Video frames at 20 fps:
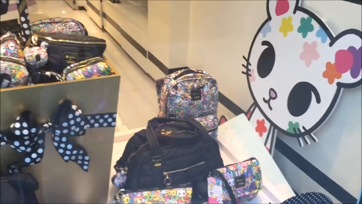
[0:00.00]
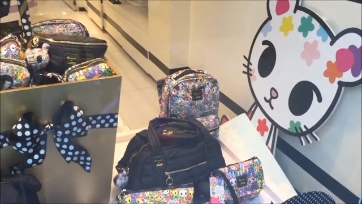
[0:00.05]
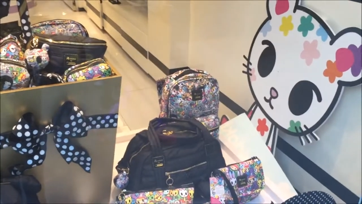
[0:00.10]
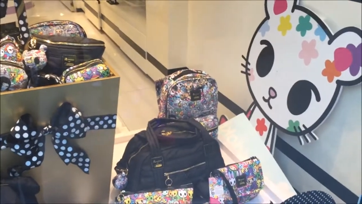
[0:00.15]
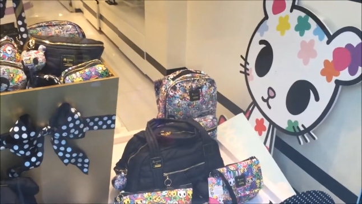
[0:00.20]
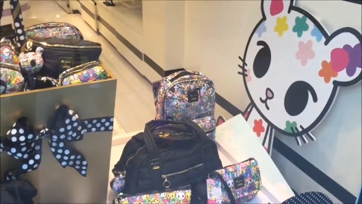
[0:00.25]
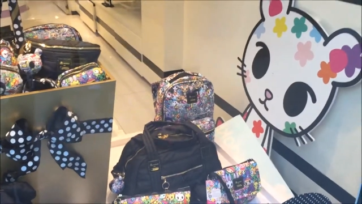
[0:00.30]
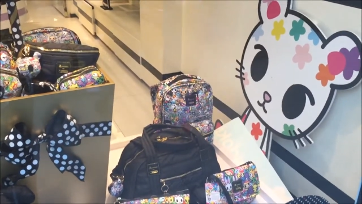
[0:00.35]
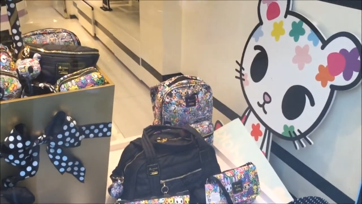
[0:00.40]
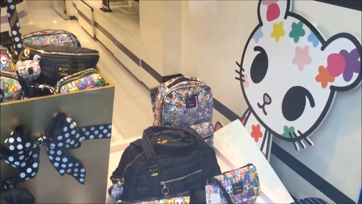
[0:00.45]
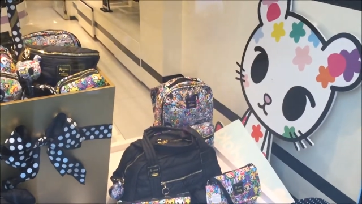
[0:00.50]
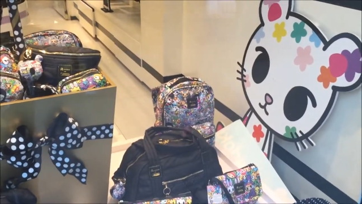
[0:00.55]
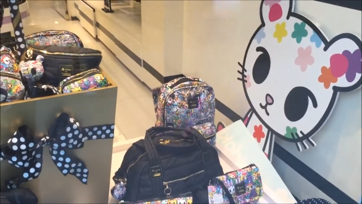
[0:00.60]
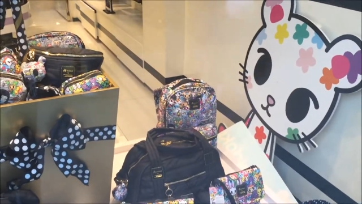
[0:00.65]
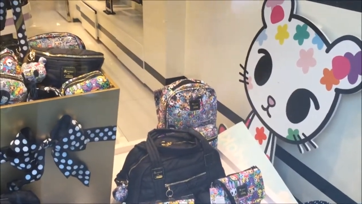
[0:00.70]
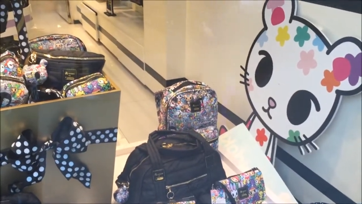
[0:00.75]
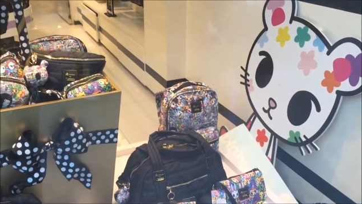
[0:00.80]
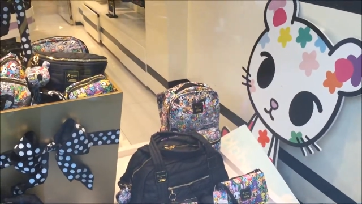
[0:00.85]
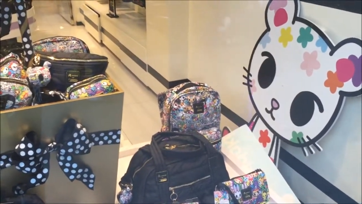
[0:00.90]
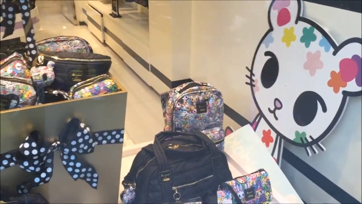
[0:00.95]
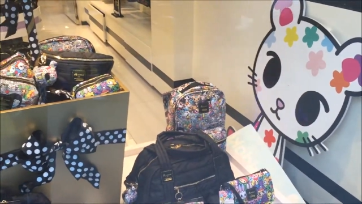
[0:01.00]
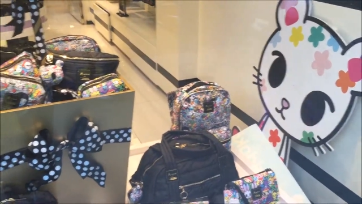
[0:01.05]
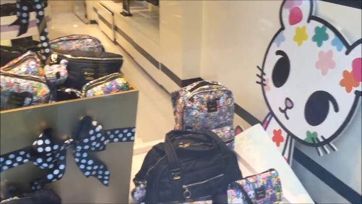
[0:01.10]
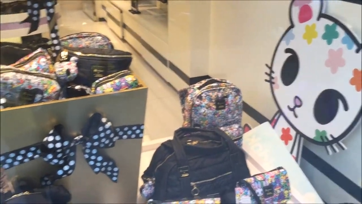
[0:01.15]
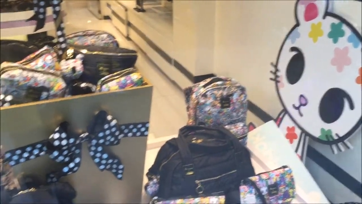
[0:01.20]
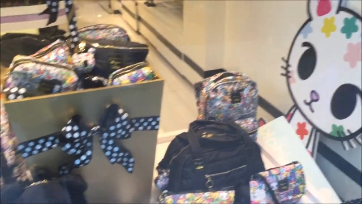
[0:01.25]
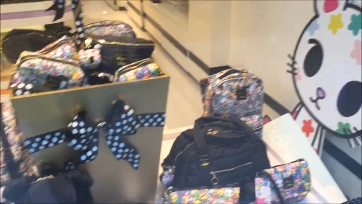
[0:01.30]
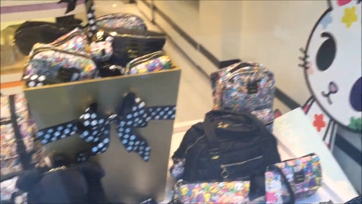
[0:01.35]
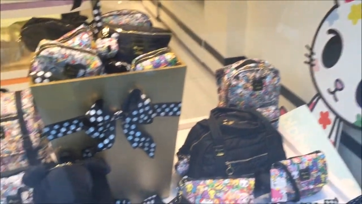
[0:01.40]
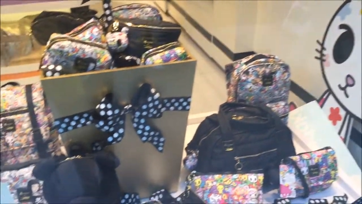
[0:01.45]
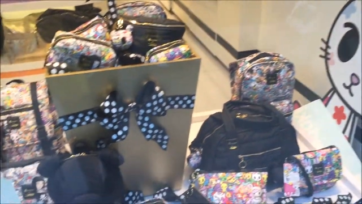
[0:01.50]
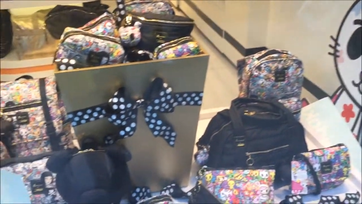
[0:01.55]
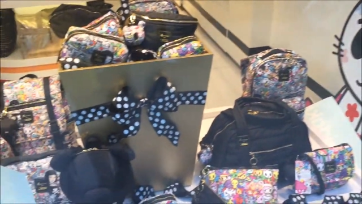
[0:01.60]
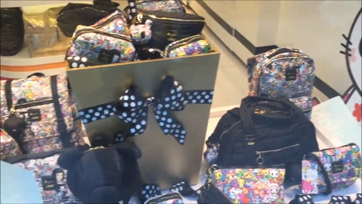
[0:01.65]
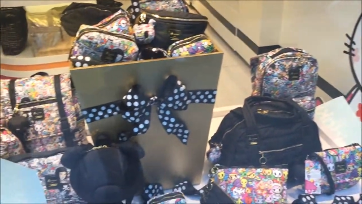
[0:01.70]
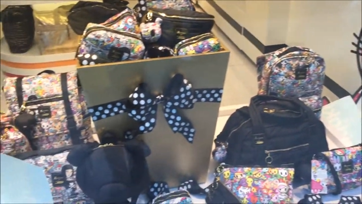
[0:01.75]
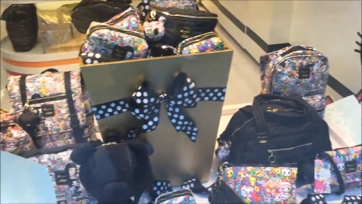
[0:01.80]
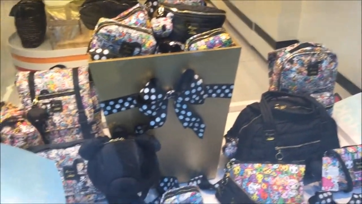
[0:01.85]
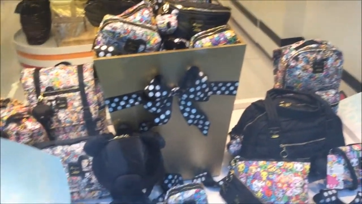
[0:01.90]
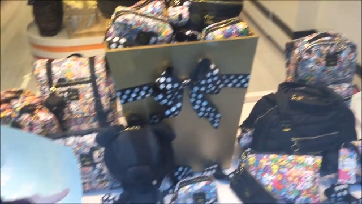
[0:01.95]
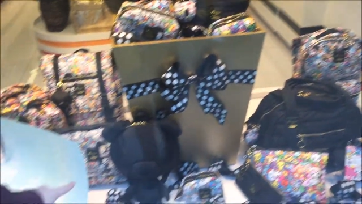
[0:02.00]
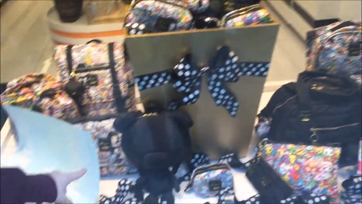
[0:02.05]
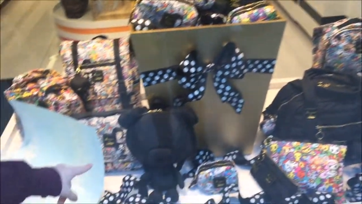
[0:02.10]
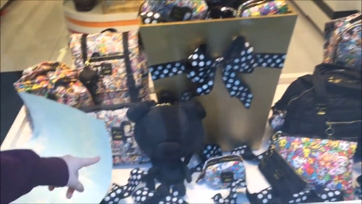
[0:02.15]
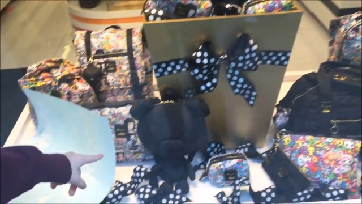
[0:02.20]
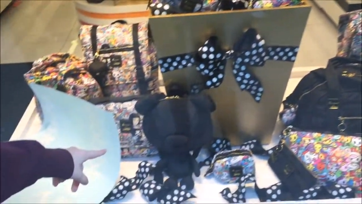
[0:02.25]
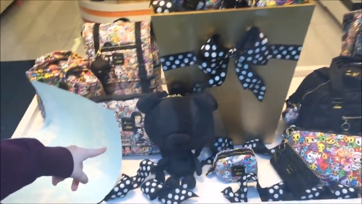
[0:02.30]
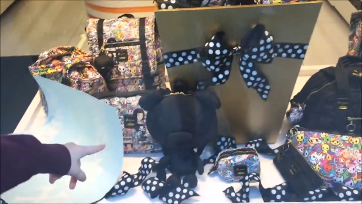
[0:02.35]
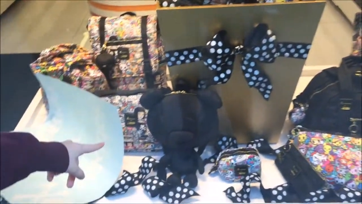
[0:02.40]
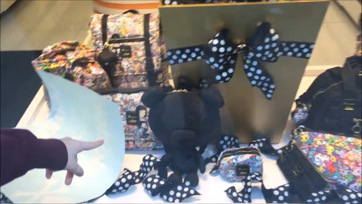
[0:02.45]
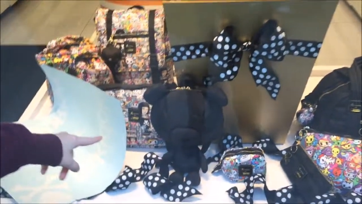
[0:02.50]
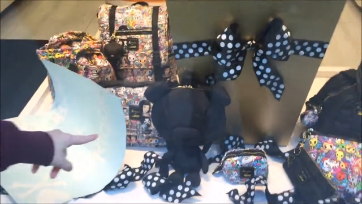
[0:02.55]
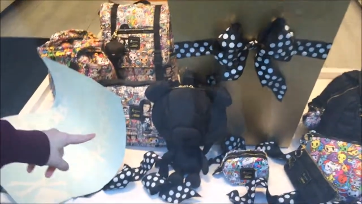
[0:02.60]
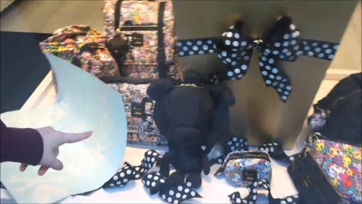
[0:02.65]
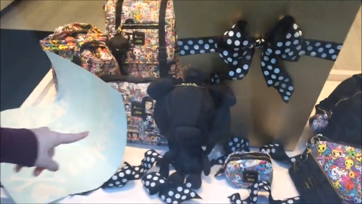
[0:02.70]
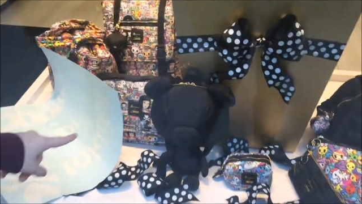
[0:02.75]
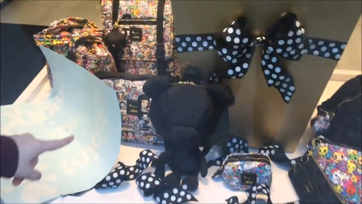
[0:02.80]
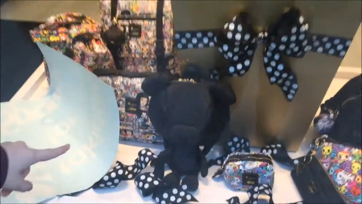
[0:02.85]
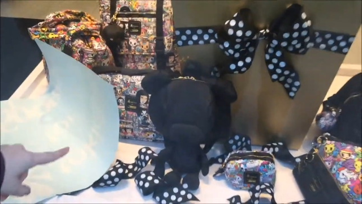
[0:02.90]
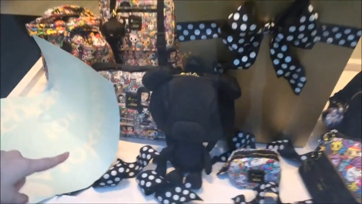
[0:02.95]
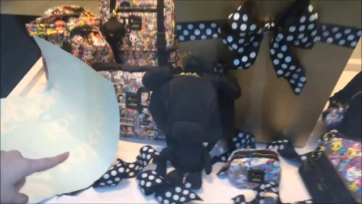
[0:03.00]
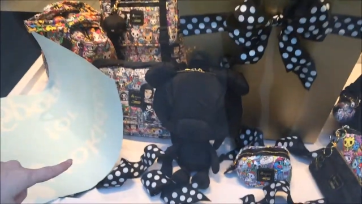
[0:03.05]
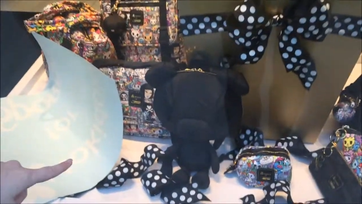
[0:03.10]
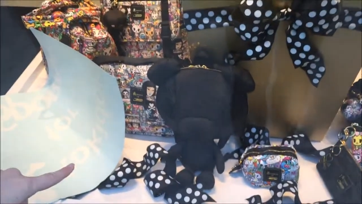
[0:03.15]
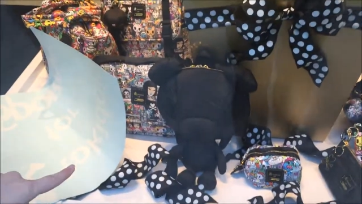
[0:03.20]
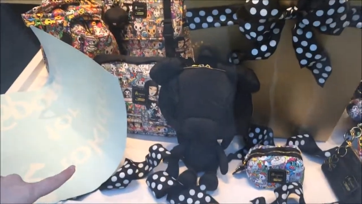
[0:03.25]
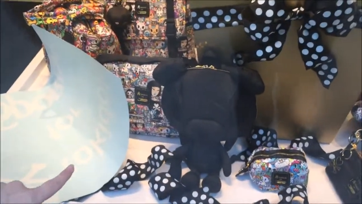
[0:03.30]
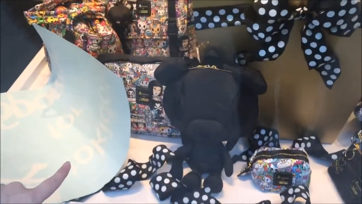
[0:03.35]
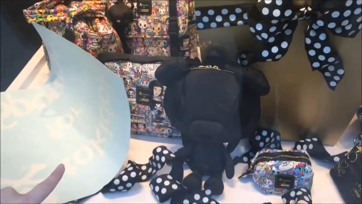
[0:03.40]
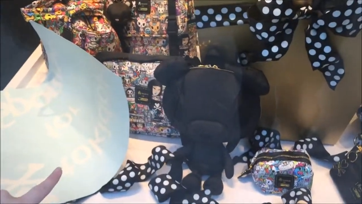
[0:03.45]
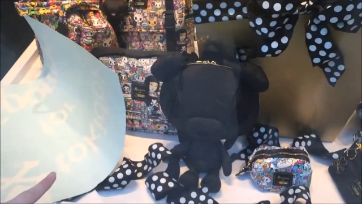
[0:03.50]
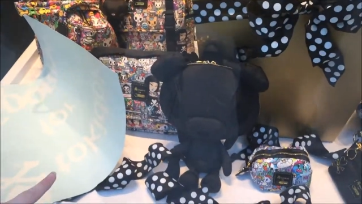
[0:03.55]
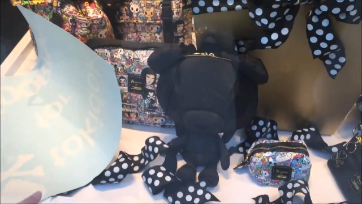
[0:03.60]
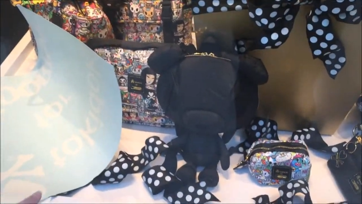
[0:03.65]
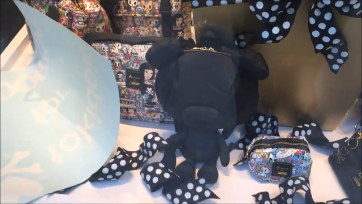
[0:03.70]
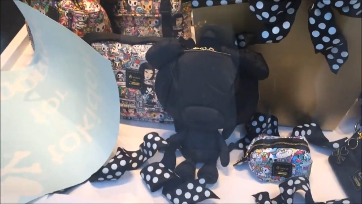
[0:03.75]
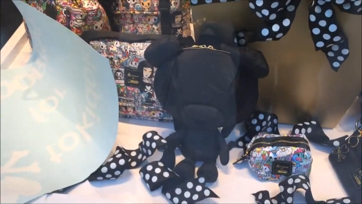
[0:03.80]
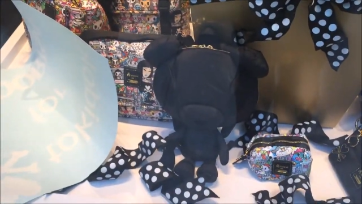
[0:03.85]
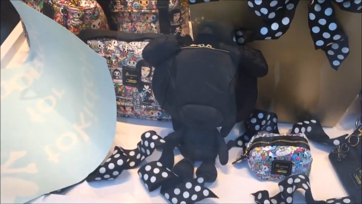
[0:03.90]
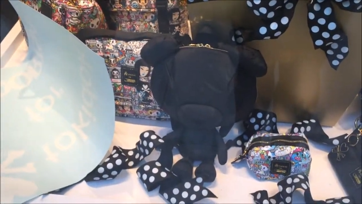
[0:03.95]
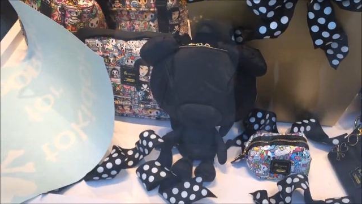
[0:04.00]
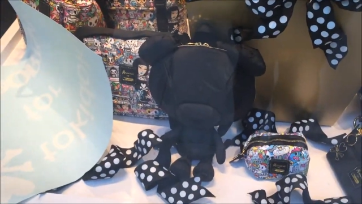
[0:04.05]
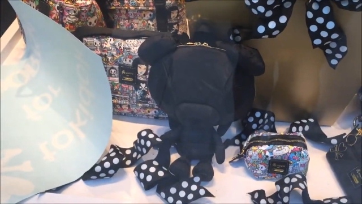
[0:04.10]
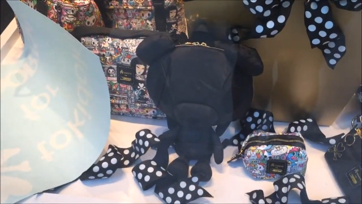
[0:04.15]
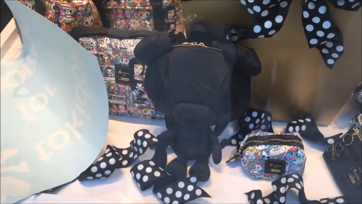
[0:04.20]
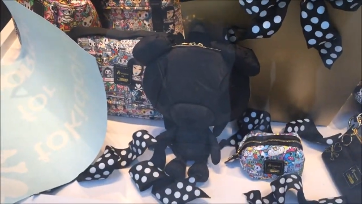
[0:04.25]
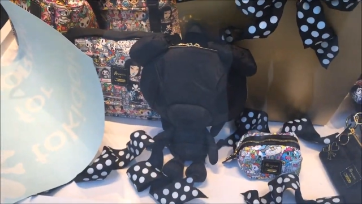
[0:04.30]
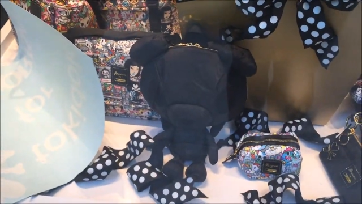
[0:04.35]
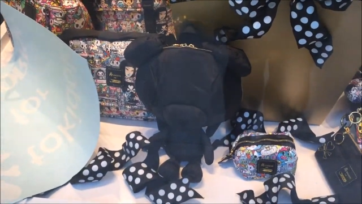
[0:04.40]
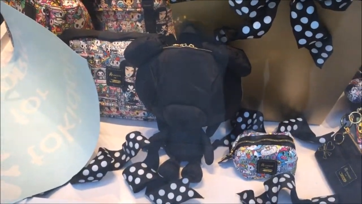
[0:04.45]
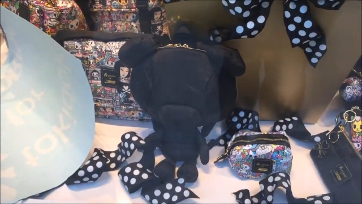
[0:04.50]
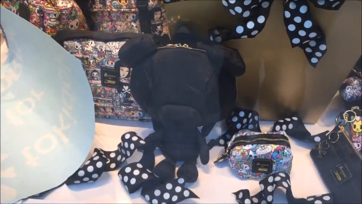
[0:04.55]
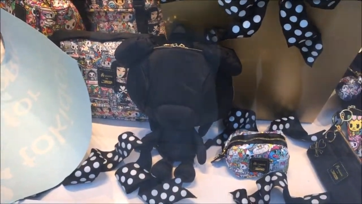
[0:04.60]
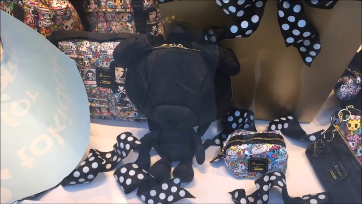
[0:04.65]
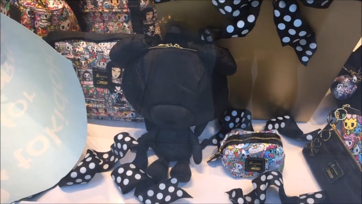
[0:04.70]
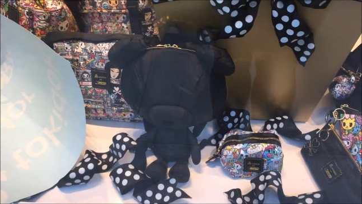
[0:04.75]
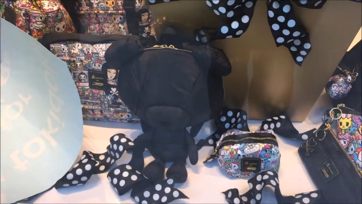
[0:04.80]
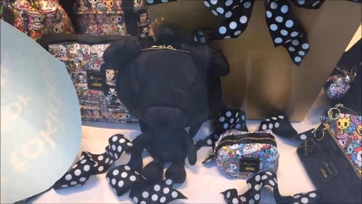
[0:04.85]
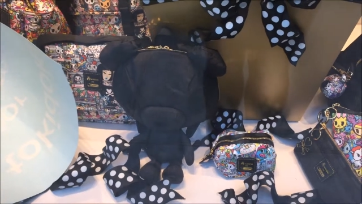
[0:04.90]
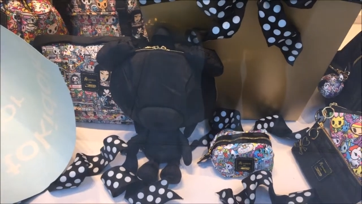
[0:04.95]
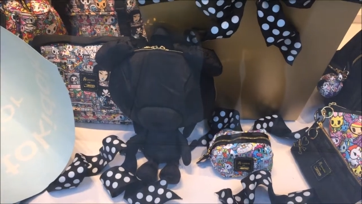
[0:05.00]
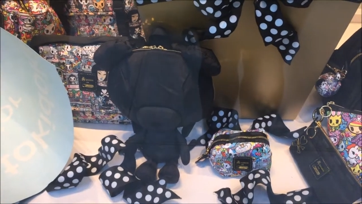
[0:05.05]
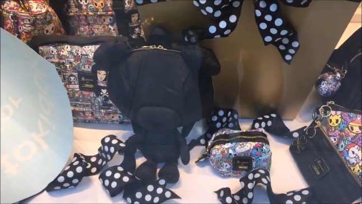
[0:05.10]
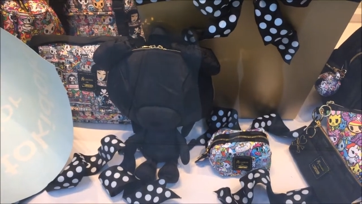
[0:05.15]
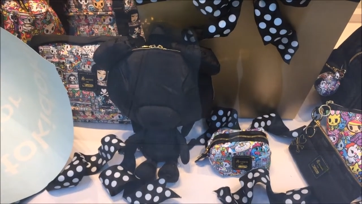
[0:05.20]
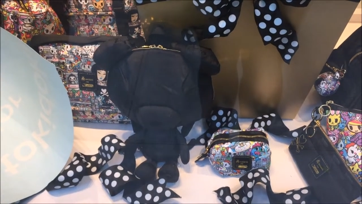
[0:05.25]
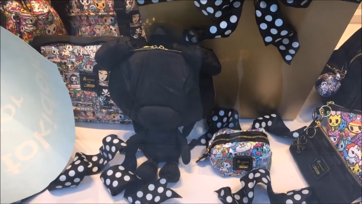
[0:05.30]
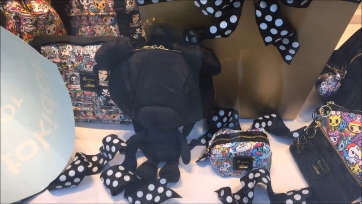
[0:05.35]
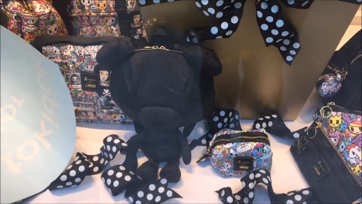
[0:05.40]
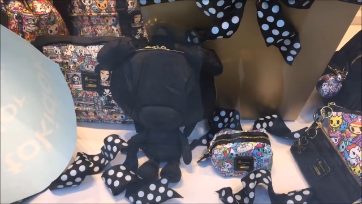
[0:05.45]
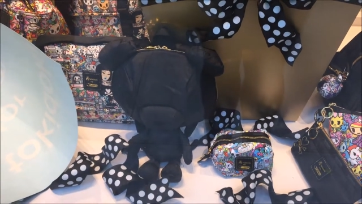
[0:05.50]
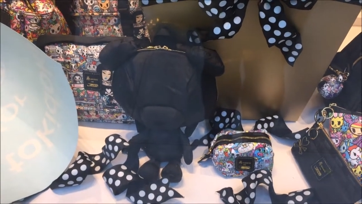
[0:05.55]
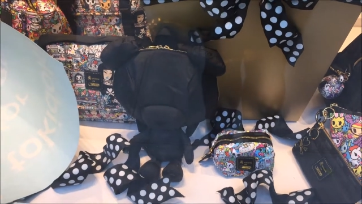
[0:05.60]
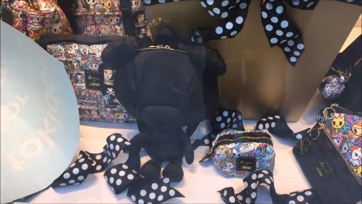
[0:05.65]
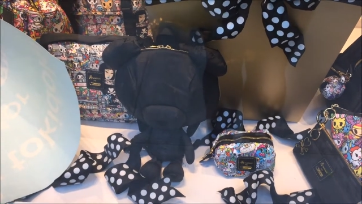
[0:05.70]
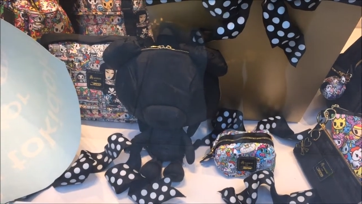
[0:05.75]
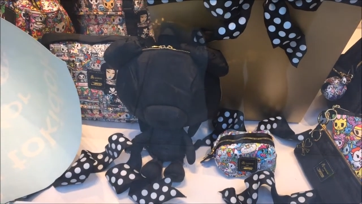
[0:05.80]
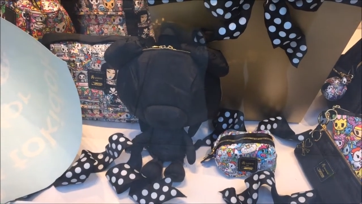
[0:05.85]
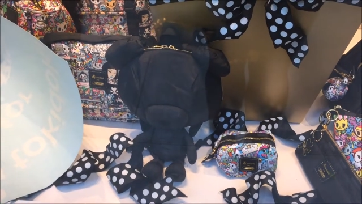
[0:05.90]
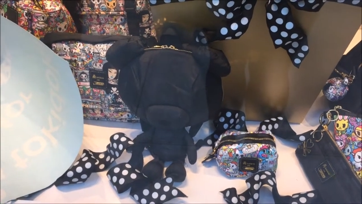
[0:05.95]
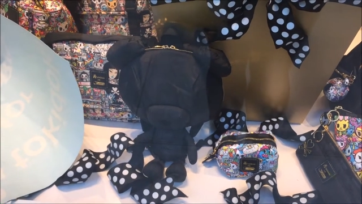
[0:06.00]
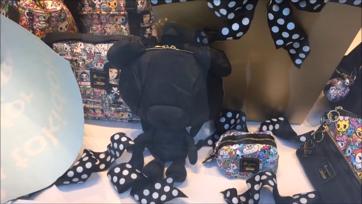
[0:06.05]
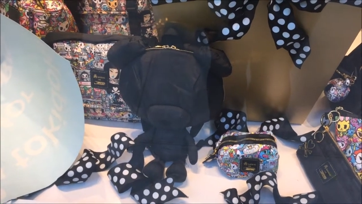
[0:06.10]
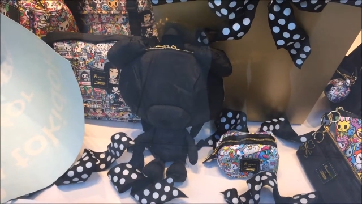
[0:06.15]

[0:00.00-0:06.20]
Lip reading: No face is visible, so there are no lips to read.